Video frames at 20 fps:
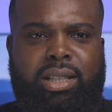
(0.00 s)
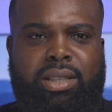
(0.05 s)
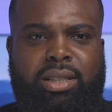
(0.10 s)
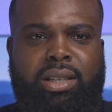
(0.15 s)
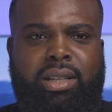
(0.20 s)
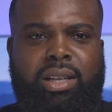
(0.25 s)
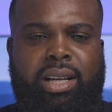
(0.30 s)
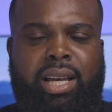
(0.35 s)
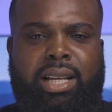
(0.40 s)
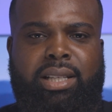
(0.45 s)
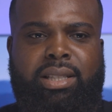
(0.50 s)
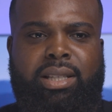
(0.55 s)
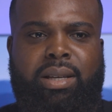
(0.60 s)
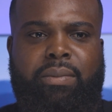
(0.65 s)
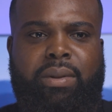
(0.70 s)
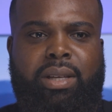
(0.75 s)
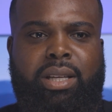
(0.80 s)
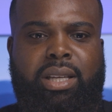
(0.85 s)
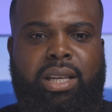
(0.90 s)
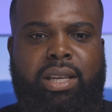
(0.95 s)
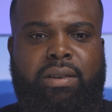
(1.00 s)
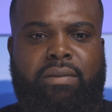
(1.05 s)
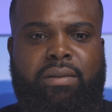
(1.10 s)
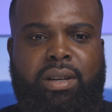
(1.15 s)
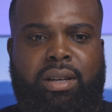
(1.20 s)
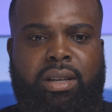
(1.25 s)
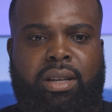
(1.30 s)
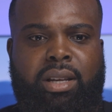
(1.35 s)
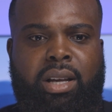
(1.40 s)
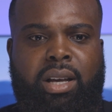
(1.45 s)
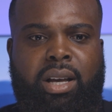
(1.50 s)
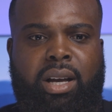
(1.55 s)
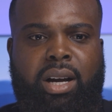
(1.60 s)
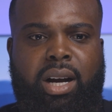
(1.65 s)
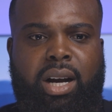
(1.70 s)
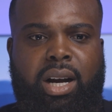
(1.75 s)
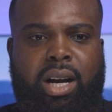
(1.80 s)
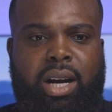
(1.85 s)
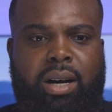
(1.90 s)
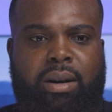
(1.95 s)
look at something even
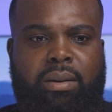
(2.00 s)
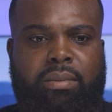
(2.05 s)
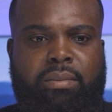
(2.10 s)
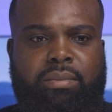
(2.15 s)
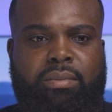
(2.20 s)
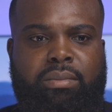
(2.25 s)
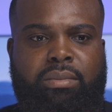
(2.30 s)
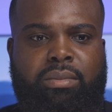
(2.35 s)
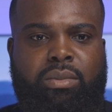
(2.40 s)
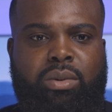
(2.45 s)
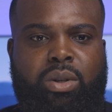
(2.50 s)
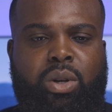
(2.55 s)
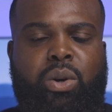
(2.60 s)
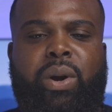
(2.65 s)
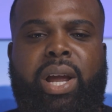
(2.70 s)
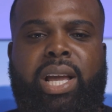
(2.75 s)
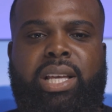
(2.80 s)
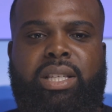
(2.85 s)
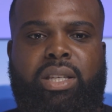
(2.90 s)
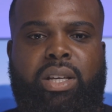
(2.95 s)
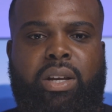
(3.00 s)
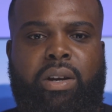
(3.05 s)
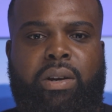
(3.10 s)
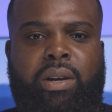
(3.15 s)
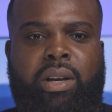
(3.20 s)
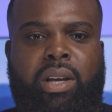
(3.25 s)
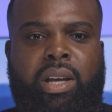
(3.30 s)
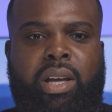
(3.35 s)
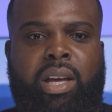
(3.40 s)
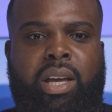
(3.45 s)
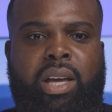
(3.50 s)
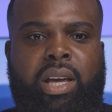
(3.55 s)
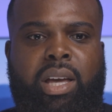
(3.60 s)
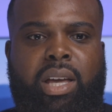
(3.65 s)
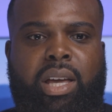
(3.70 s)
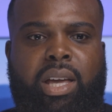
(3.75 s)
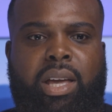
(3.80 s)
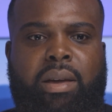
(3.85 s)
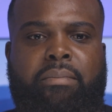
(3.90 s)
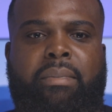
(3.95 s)
crazier.
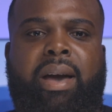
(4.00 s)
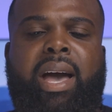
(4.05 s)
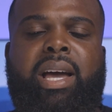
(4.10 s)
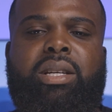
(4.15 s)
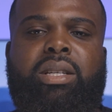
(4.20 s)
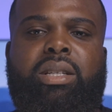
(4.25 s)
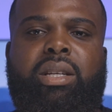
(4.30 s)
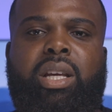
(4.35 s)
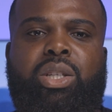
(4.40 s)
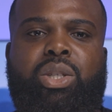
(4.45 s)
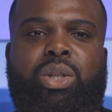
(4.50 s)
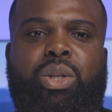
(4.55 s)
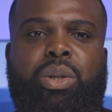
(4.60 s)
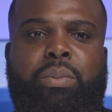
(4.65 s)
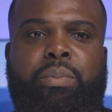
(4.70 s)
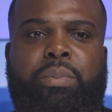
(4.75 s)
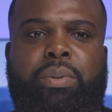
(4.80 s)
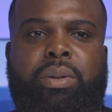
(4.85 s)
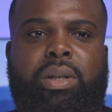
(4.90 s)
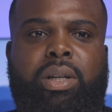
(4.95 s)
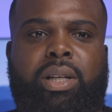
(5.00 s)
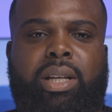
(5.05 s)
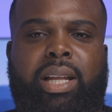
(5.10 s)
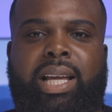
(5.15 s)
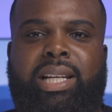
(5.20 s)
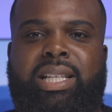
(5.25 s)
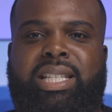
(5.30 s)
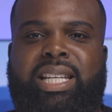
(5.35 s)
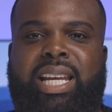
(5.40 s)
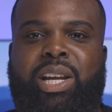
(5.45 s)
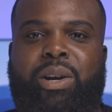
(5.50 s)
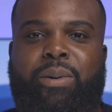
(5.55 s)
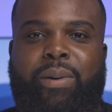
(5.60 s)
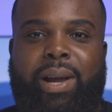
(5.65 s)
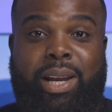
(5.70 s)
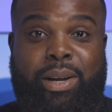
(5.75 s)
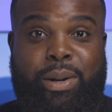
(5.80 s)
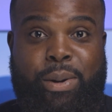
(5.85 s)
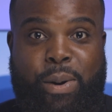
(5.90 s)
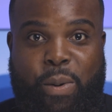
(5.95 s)
Imagine that you put a
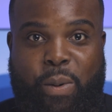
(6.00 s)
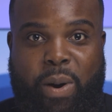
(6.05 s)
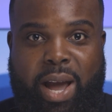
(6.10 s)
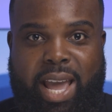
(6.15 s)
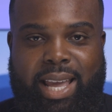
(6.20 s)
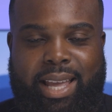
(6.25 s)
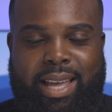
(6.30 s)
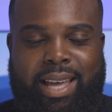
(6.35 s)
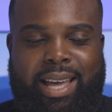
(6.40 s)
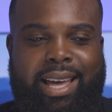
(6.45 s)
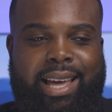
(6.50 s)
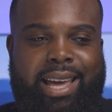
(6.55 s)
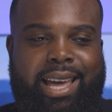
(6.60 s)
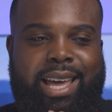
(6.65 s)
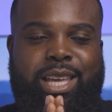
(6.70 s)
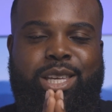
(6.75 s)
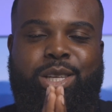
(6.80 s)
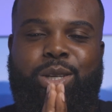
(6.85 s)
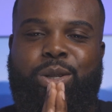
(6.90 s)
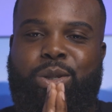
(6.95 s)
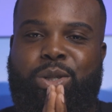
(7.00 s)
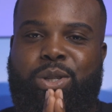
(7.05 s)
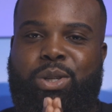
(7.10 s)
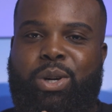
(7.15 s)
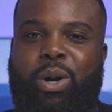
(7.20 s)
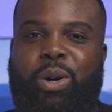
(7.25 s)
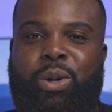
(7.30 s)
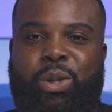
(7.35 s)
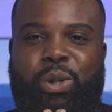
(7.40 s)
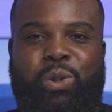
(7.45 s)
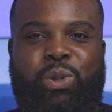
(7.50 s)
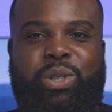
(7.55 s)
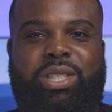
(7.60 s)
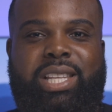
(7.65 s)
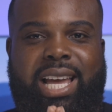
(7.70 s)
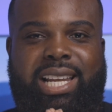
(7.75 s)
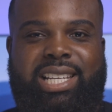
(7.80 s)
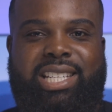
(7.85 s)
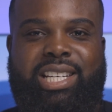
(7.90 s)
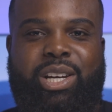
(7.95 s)
generator away and you don't use
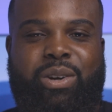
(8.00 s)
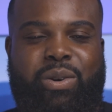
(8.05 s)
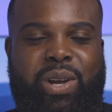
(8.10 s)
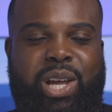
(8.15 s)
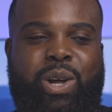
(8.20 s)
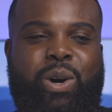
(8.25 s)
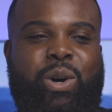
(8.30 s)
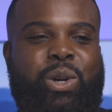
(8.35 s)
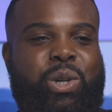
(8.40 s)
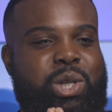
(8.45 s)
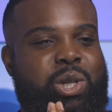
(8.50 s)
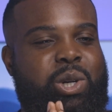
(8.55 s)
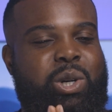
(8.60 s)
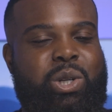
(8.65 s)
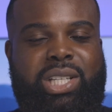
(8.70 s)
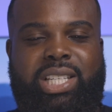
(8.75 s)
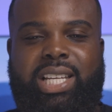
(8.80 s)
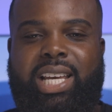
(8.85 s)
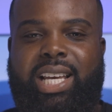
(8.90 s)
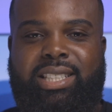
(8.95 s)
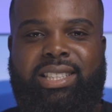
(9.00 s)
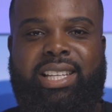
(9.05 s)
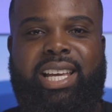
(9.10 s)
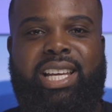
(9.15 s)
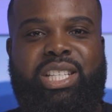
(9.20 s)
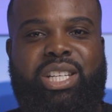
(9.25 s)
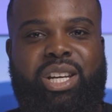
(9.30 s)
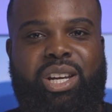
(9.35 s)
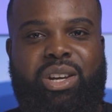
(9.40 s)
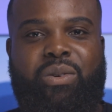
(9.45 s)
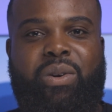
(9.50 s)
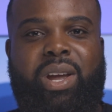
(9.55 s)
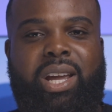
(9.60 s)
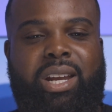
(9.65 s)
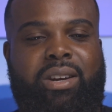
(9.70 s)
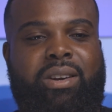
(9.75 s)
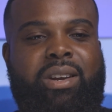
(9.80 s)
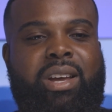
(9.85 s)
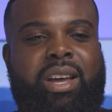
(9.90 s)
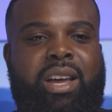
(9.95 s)
that generator, or you don't test that
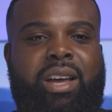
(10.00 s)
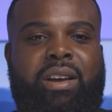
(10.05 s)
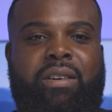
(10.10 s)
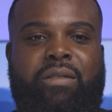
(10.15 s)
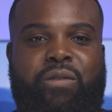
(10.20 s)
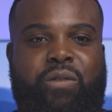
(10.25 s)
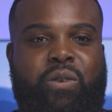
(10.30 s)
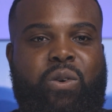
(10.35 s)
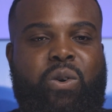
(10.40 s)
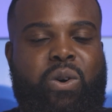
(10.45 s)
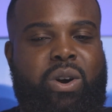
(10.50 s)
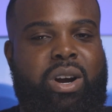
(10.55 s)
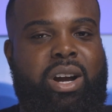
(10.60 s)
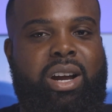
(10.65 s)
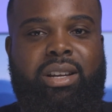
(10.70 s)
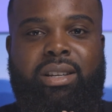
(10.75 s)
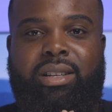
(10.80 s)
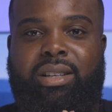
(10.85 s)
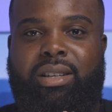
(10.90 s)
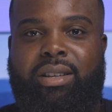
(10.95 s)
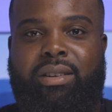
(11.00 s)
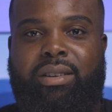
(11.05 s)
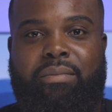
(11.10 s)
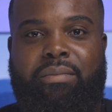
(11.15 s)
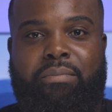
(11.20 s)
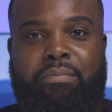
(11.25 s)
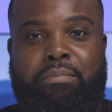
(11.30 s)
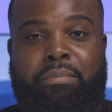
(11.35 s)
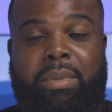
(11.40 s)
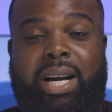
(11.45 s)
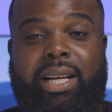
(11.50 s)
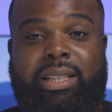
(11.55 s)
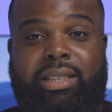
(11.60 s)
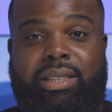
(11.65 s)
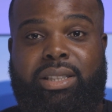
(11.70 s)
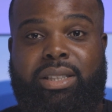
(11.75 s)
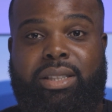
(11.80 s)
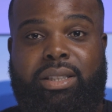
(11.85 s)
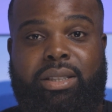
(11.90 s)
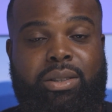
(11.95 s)
generator for
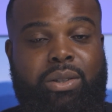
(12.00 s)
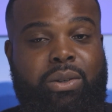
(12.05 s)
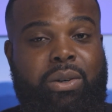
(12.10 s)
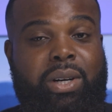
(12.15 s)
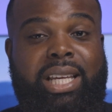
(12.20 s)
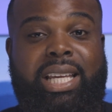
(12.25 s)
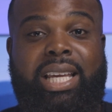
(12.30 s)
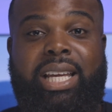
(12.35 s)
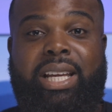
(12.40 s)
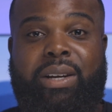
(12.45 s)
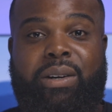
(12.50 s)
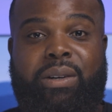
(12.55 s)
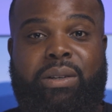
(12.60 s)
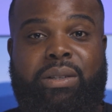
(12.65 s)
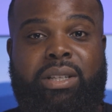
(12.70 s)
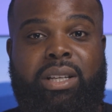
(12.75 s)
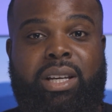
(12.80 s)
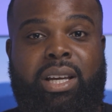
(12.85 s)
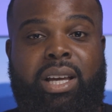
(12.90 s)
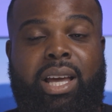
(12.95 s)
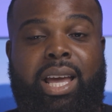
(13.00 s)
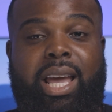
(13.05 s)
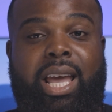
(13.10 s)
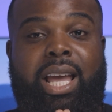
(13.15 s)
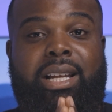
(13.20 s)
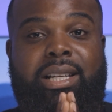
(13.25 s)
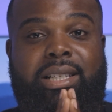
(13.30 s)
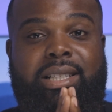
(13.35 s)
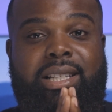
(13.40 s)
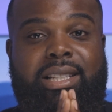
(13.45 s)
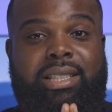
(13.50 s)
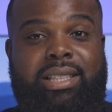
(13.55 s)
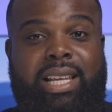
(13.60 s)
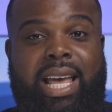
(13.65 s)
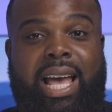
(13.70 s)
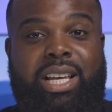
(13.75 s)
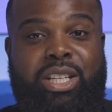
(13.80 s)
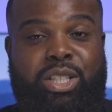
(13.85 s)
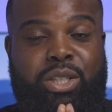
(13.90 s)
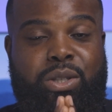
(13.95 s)
months or years, and
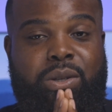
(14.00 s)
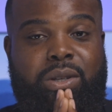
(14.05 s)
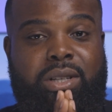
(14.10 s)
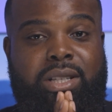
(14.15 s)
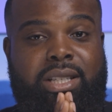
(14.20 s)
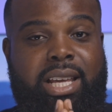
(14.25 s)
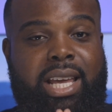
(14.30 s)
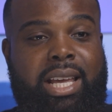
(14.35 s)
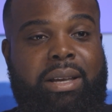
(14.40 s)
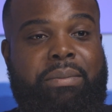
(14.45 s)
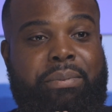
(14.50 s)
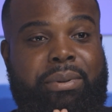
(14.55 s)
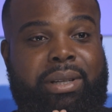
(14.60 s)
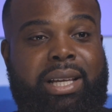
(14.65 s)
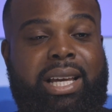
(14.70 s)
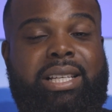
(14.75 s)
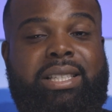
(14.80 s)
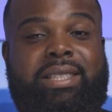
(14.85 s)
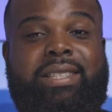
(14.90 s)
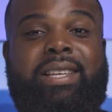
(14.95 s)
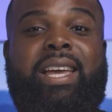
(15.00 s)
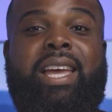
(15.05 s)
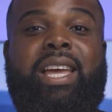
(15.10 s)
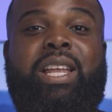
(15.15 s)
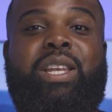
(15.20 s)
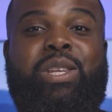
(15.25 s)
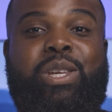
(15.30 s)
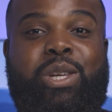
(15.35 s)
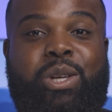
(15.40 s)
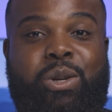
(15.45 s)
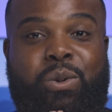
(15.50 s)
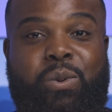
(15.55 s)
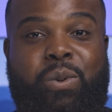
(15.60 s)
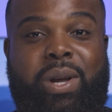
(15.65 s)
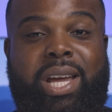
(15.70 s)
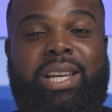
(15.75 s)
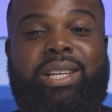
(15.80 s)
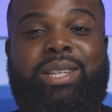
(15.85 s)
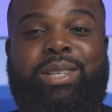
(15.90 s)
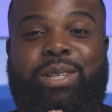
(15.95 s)
disaster take place and you're
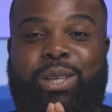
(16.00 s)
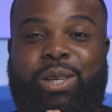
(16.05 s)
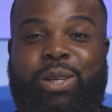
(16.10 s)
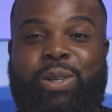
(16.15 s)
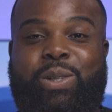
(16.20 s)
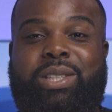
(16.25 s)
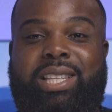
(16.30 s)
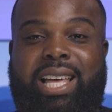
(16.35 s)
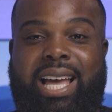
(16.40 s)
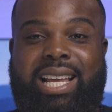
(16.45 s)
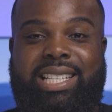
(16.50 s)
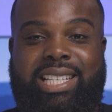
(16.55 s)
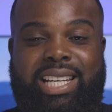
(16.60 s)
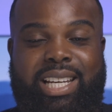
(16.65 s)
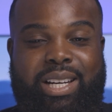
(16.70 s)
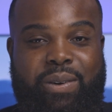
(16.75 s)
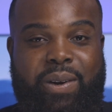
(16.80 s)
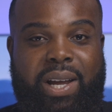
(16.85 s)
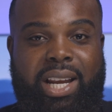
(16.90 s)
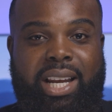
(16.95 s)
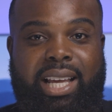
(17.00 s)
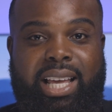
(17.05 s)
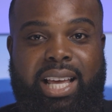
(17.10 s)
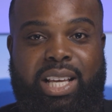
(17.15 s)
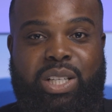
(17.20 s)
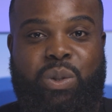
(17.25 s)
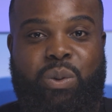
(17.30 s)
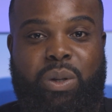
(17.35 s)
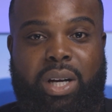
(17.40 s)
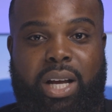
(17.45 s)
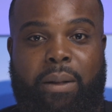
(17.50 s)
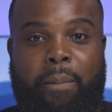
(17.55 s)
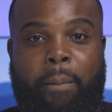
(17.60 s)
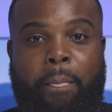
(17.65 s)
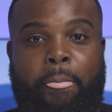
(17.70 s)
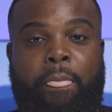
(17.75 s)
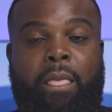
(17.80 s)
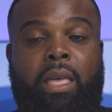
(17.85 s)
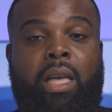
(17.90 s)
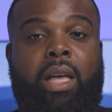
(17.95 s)
ready to use that generator. Guess what?
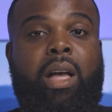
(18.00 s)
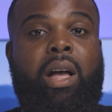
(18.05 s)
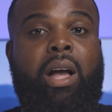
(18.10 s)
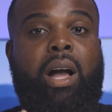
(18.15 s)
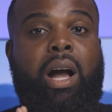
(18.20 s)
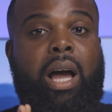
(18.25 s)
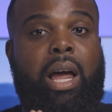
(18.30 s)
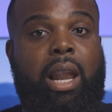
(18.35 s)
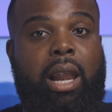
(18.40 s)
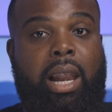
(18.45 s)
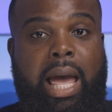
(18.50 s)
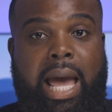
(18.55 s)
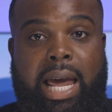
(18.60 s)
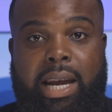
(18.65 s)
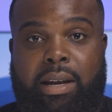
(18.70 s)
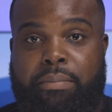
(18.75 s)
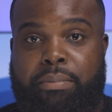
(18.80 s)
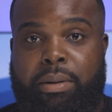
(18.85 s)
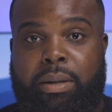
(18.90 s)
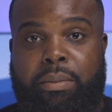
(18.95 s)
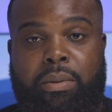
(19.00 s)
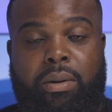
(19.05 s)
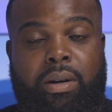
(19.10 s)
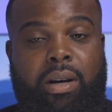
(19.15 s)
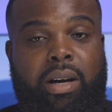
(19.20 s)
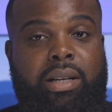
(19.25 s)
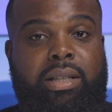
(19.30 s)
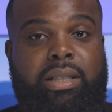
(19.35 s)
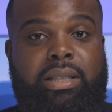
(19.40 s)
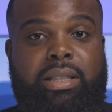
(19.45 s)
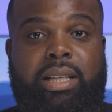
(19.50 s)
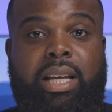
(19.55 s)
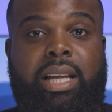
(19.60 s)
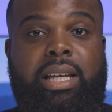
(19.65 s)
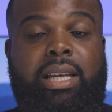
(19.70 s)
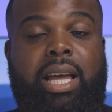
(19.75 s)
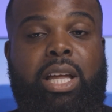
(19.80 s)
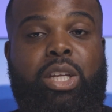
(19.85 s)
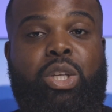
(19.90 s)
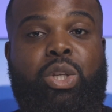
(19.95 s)
A lot of people don't
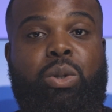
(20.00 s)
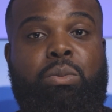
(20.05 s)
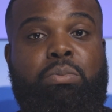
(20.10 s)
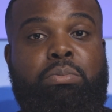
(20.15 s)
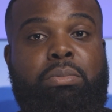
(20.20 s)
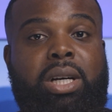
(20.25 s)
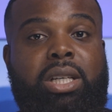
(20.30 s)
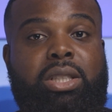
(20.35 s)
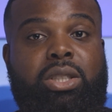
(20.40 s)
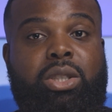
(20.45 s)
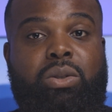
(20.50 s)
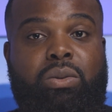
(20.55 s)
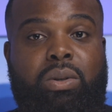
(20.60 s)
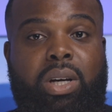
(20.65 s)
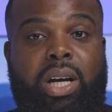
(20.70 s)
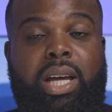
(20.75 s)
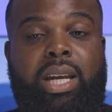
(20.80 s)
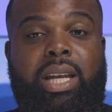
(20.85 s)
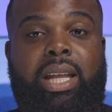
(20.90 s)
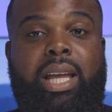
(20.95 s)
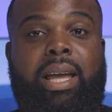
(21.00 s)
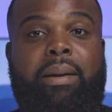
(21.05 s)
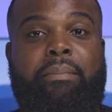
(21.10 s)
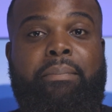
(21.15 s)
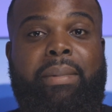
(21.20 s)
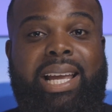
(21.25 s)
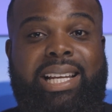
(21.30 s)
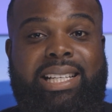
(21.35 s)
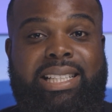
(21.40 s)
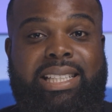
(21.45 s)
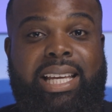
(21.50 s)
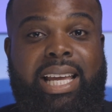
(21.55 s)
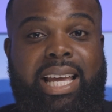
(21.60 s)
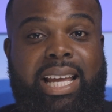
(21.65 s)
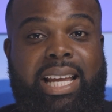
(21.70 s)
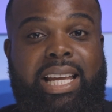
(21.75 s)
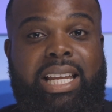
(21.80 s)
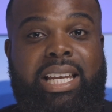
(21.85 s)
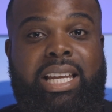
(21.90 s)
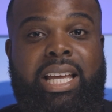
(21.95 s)
understand that you must run and
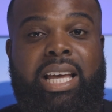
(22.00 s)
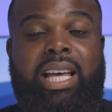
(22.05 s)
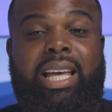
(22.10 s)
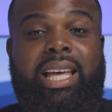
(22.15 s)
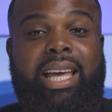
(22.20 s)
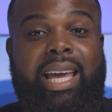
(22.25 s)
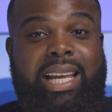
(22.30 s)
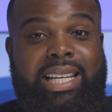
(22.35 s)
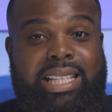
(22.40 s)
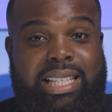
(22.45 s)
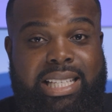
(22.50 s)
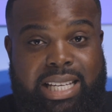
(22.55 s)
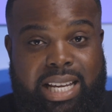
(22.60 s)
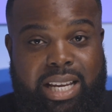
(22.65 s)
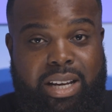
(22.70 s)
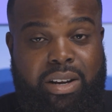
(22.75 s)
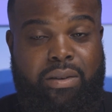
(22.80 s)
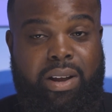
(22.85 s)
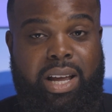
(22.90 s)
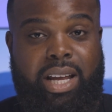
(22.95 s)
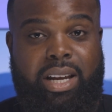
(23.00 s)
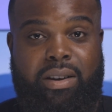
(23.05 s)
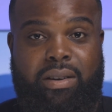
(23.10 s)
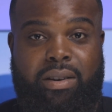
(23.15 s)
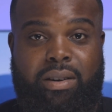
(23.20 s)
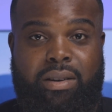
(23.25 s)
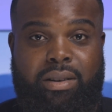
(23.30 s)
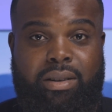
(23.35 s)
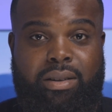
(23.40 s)
maintain a generator,